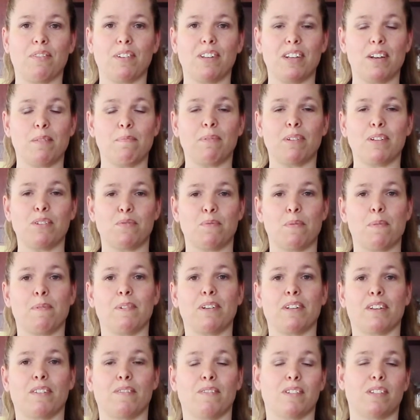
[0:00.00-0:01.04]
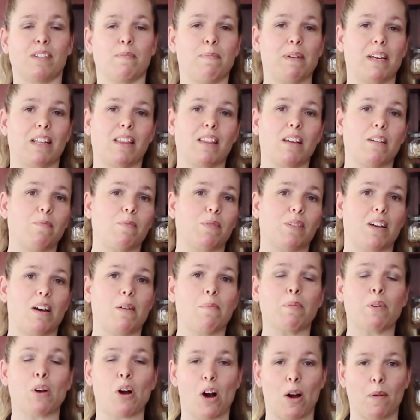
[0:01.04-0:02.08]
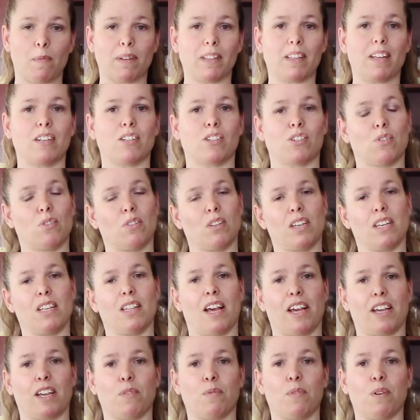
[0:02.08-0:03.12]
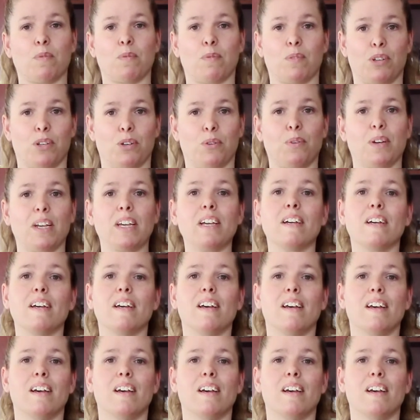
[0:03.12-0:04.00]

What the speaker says: you did, please remember to give us a big thumbs up, comment, let us know that you like it, what we're doing.